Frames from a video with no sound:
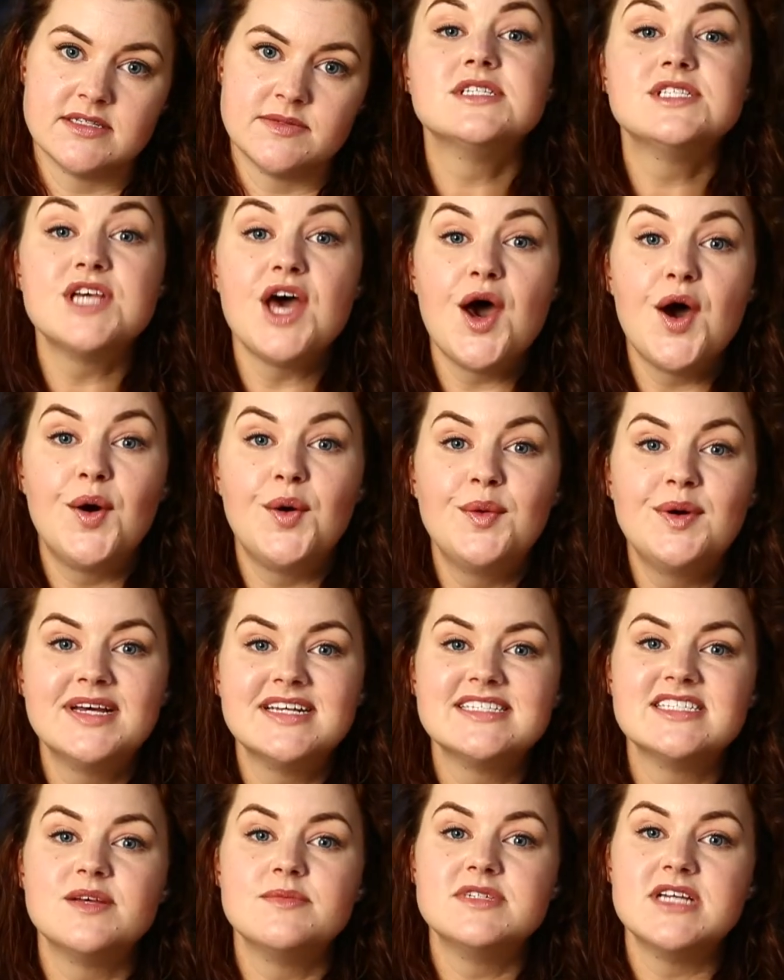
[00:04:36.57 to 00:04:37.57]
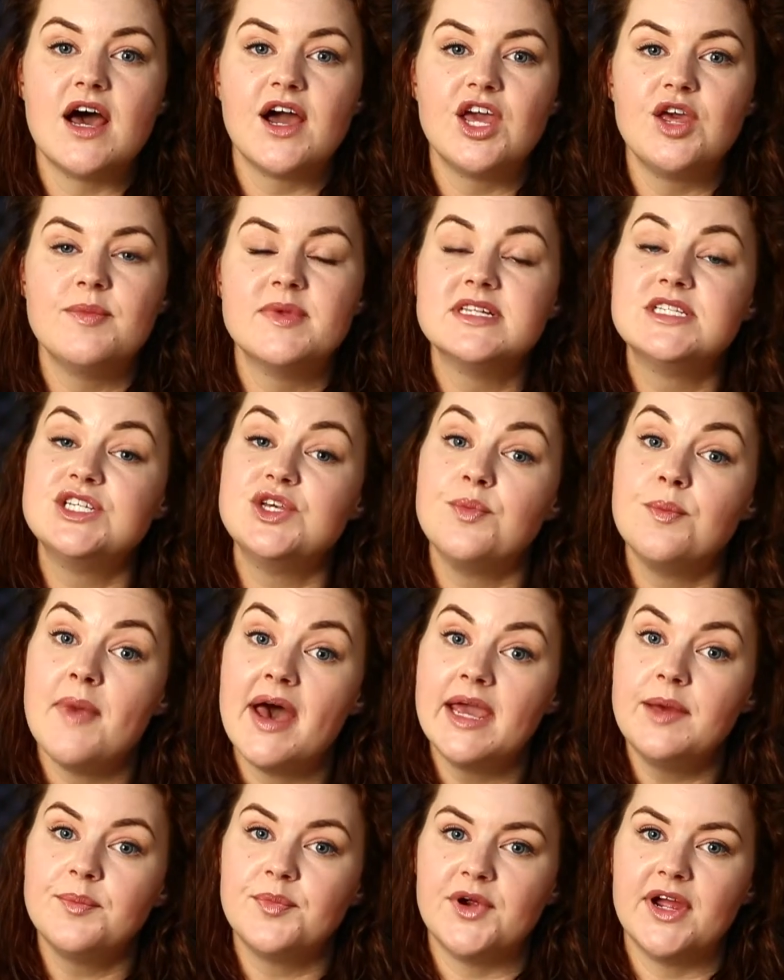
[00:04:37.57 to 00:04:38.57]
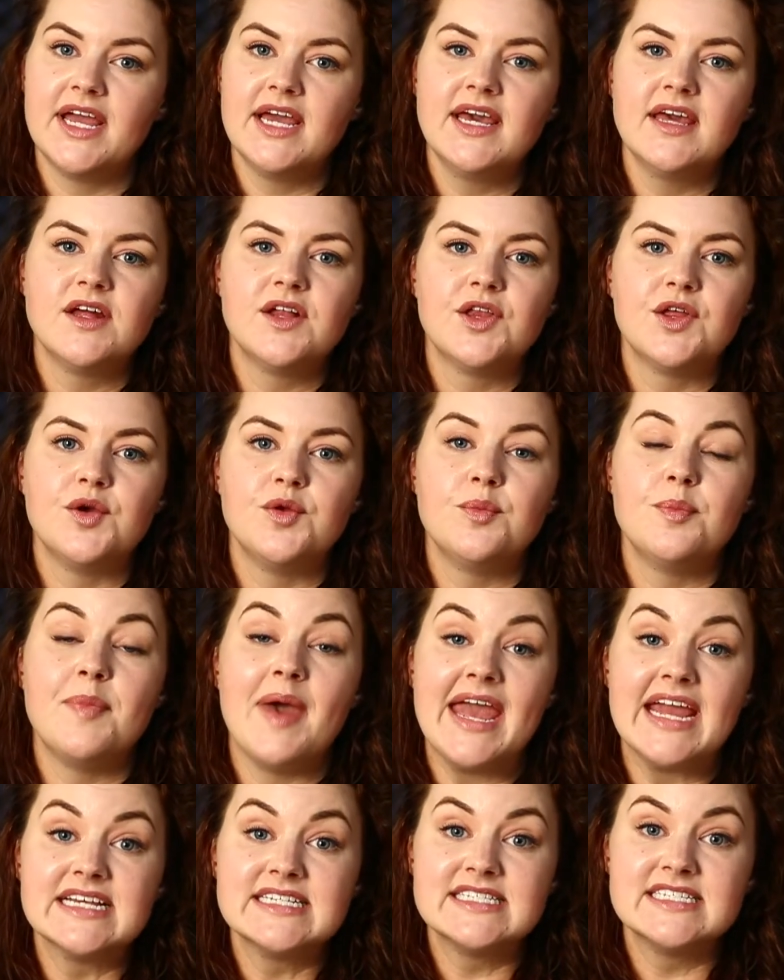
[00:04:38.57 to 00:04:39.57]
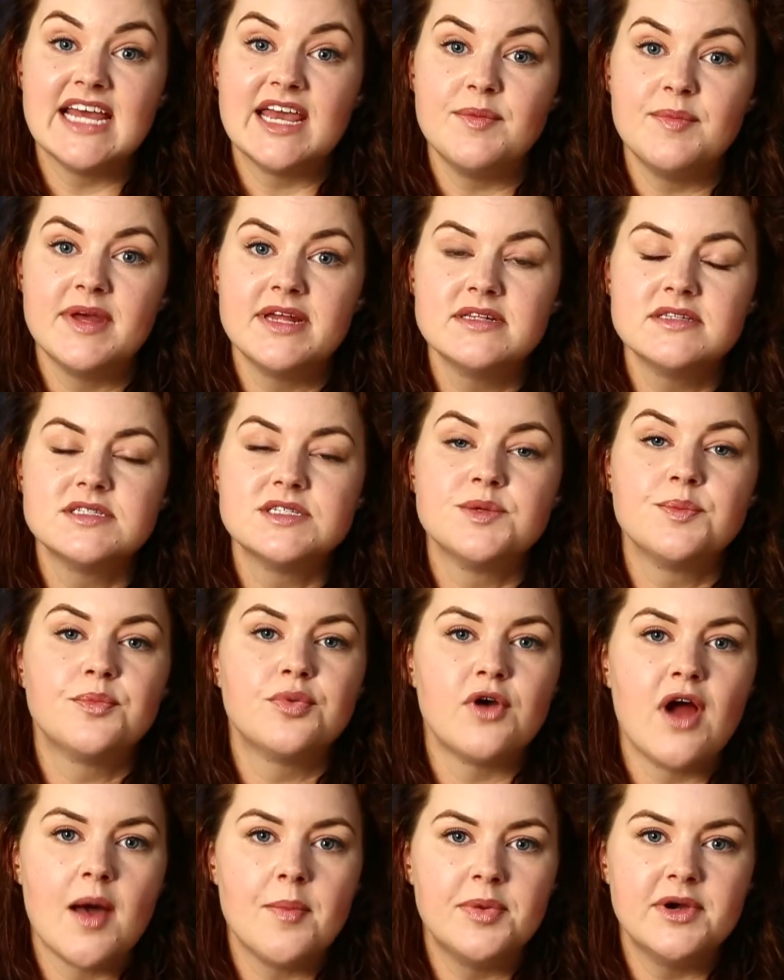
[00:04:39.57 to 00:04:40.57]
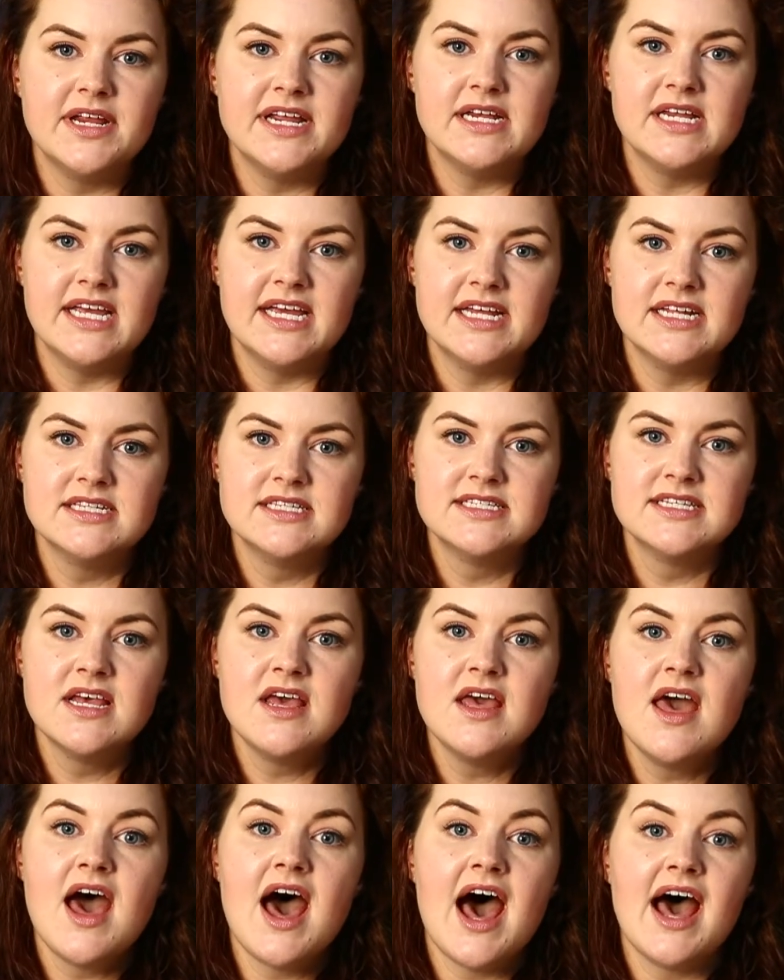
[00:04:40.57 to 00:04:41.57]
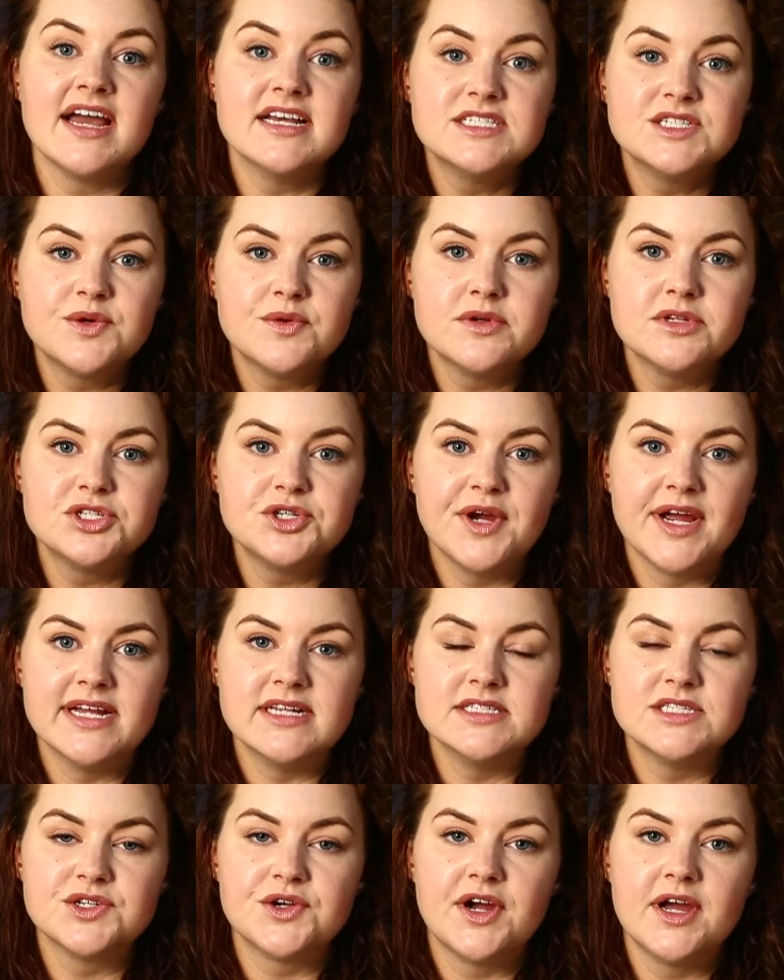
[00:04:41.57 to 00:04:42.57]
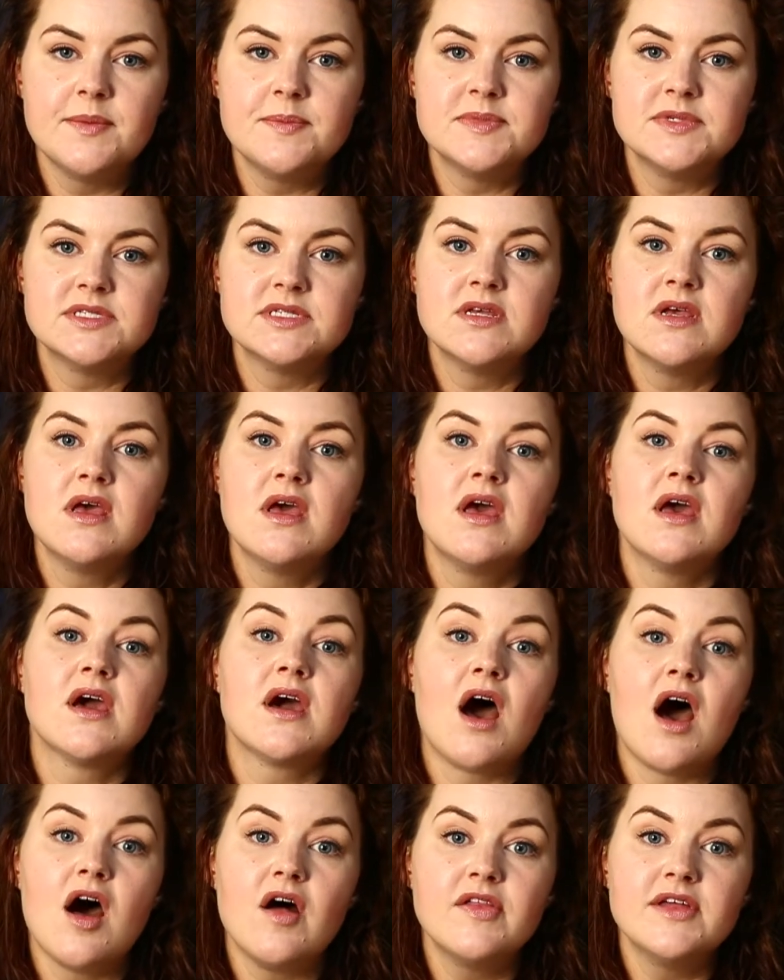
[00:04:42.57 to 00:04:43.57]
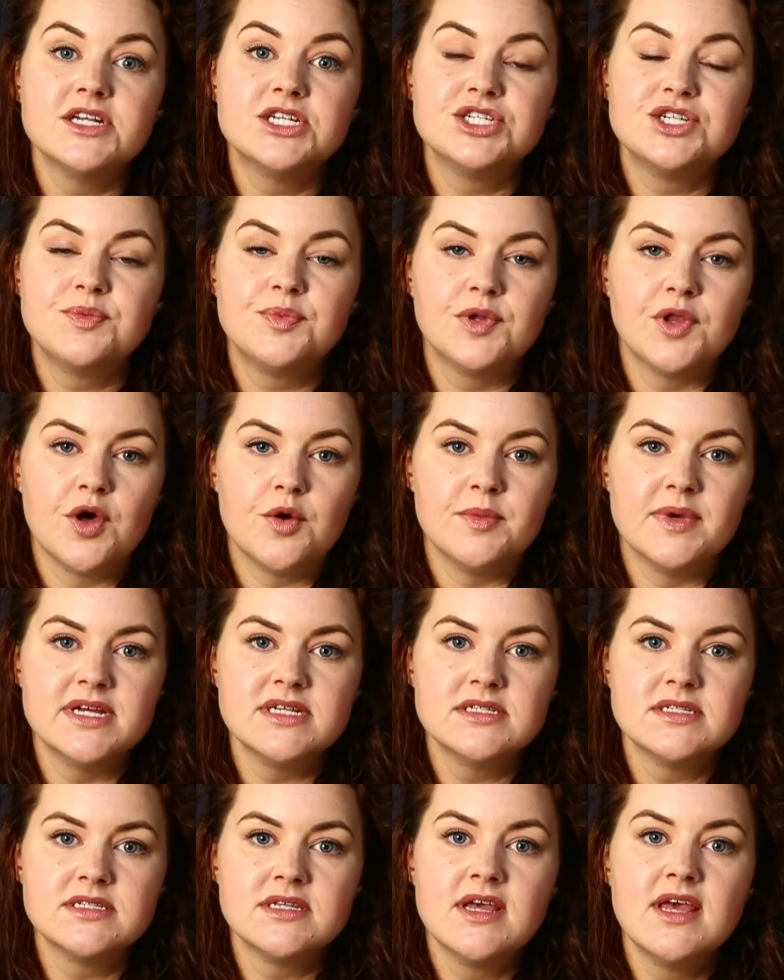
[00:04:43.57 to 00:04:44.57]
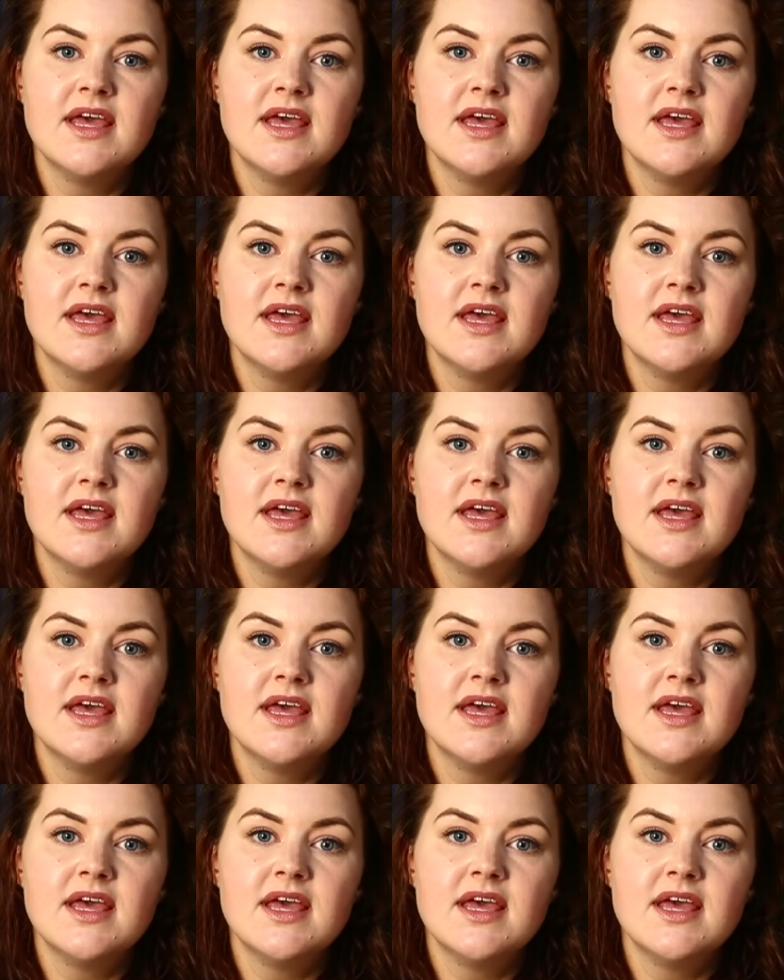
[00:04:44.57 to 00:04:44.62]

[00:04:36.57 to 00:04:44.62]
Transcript: So, some documents you might bring include bank statements, property deeds, high school transcripts, college diplomas,